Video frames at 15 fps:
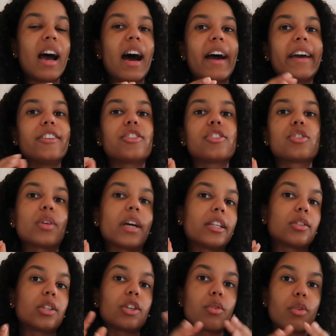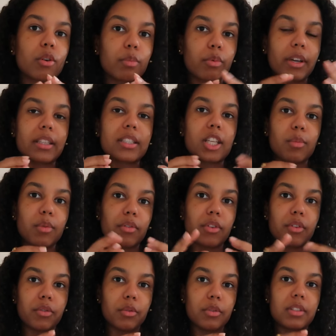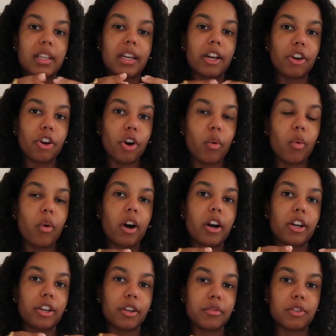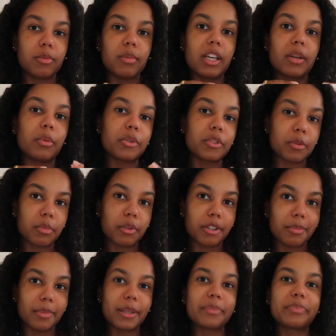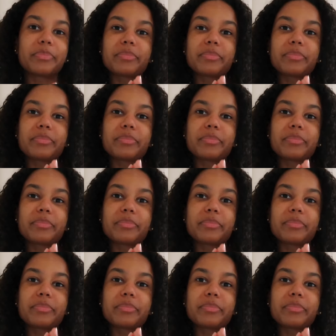I just try to incorporate some of the foods that I know are good for me and will support me.